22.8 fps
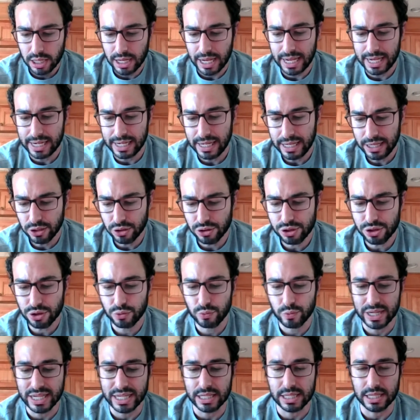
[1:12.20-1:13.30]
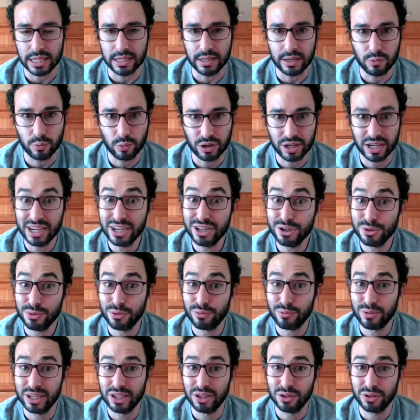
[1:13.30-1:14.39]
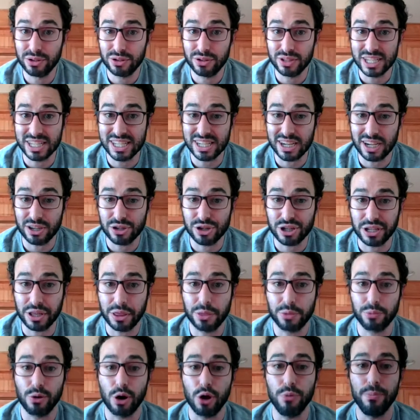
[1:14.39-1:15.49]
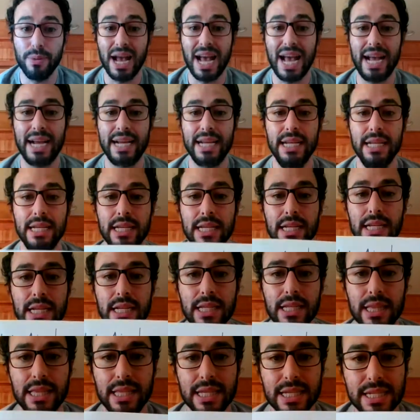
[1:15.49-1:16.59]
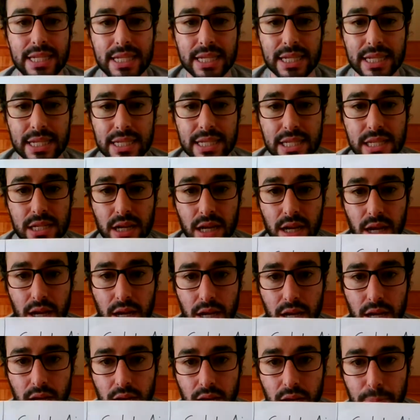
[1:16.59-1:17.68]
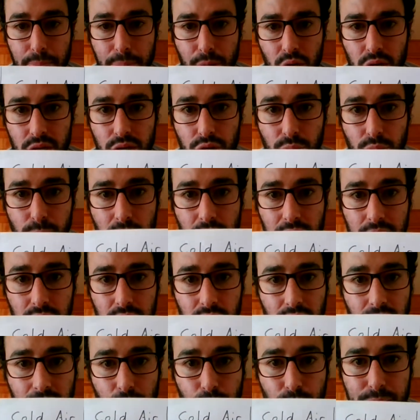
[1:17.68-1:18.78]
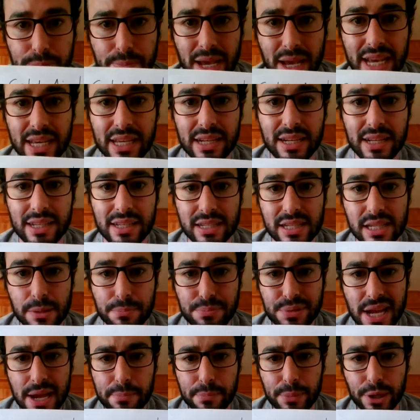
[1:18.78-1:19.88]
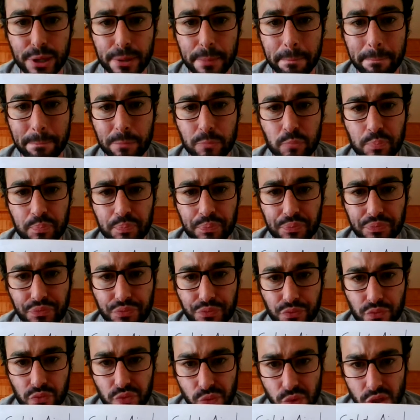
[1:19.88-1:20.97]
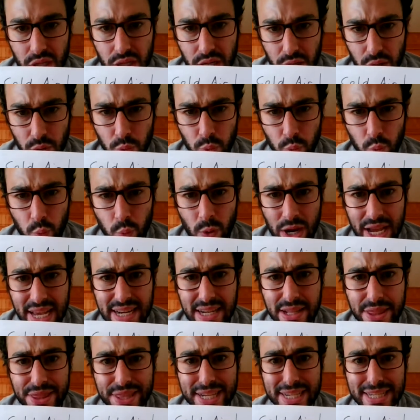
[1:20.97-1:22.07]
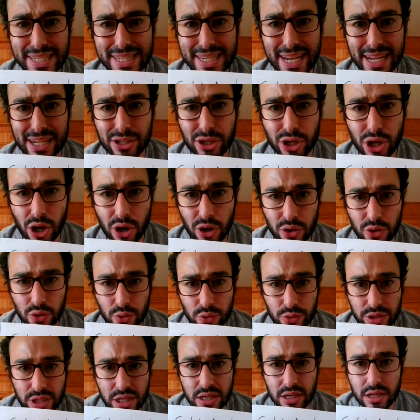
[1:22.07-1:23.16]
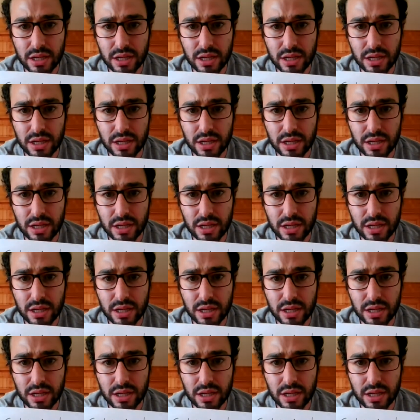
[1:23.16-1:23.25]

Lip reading: And here's the reason. We're going to do a real nostalgic throwback. This is a particle model like we made in September. When things get cold,